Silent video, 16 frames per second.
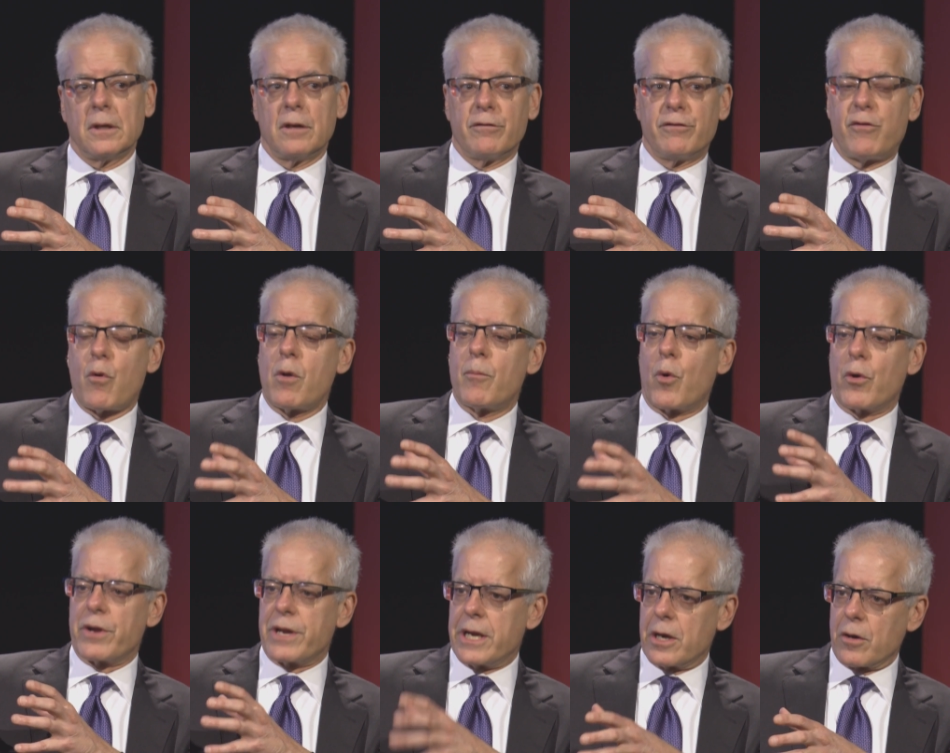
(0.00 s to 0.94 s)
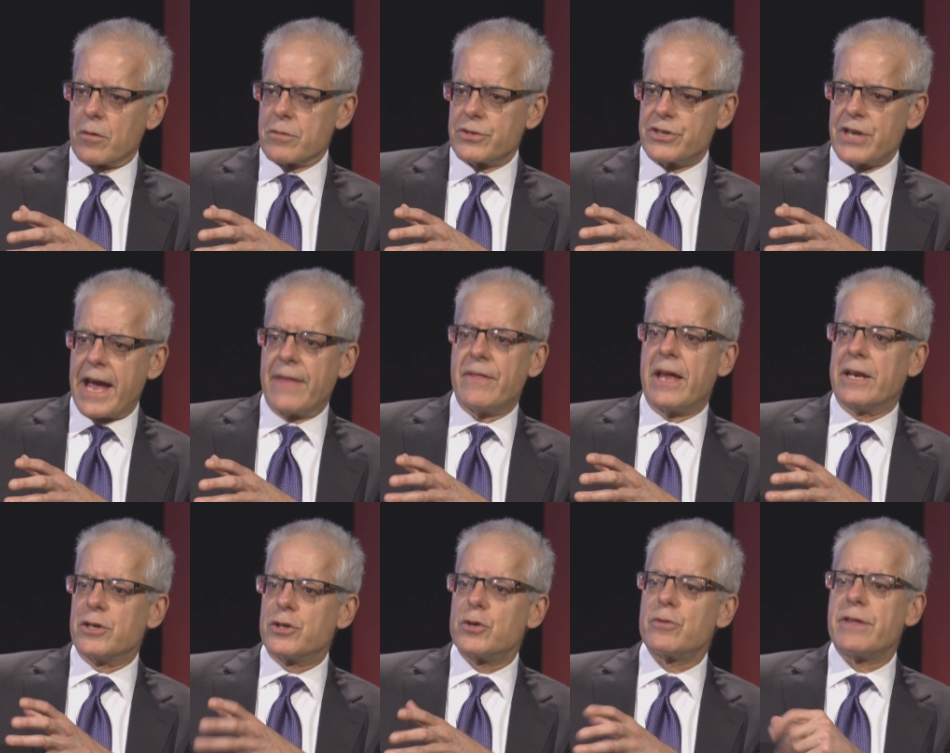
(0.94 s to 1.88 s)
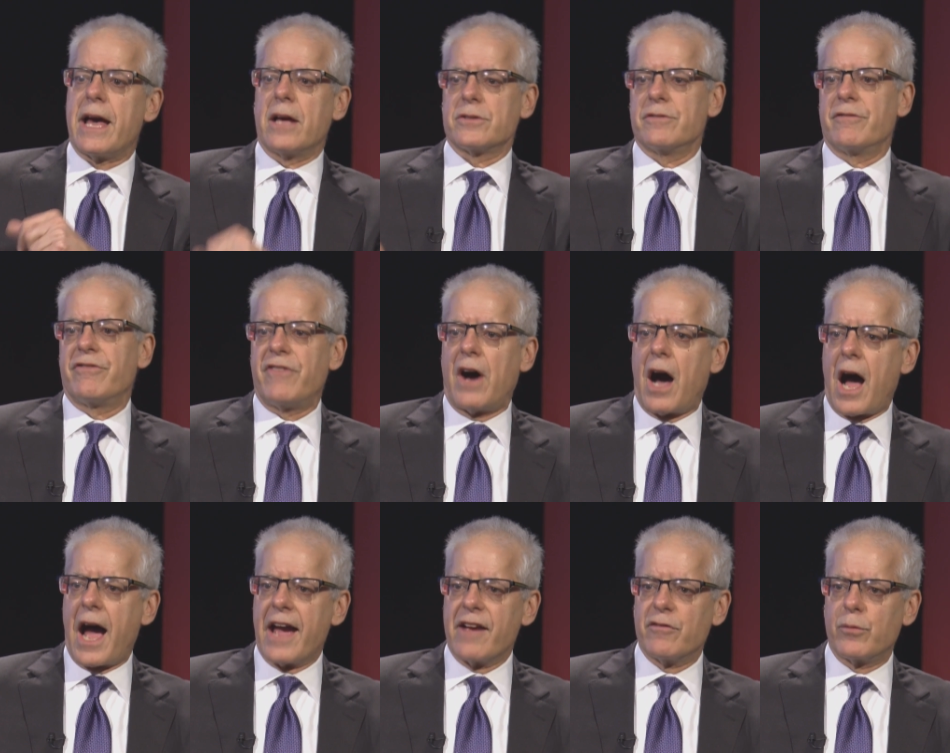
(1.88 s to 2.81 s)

four more years, and mm -hmm. then in mm-hmm.